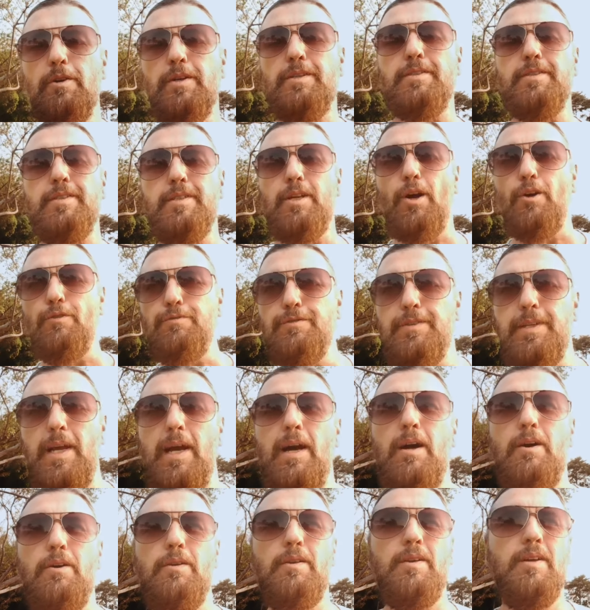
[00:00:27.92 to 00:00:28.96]
whether it's self
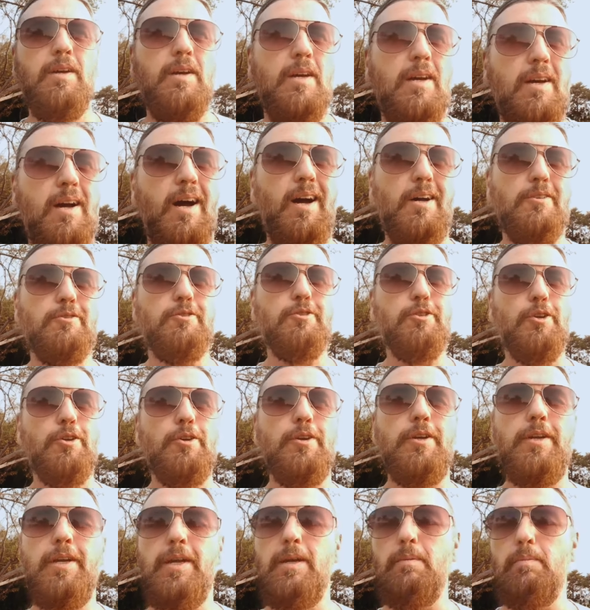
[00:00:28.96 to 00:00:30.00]
doubt,
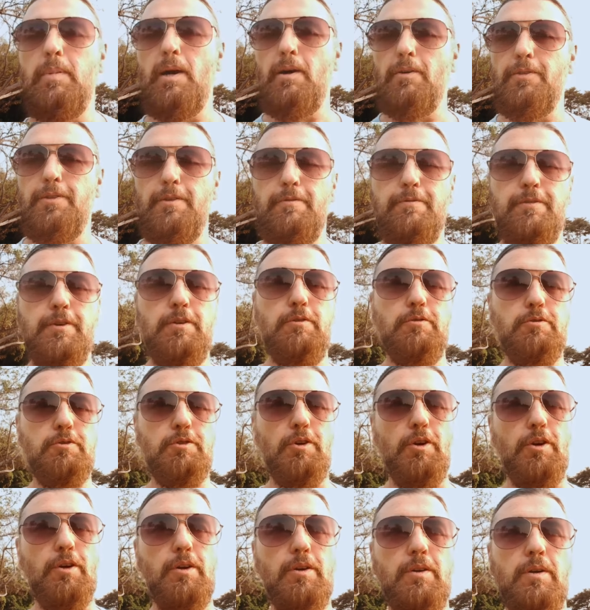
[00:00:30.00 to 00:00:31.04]
uncertainty about the
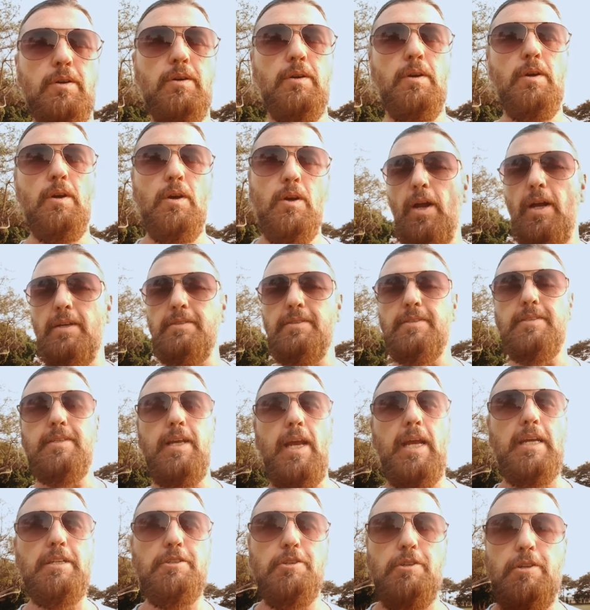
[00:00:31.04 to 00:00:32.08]
future, or
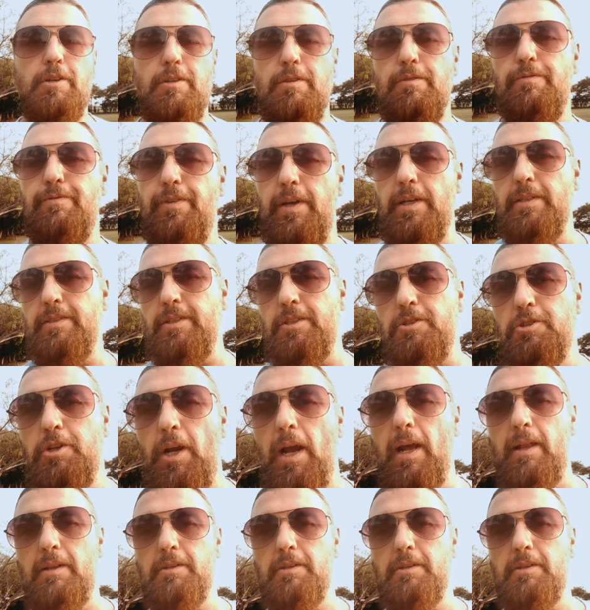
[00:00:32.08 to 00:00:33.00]
hesitation in the face of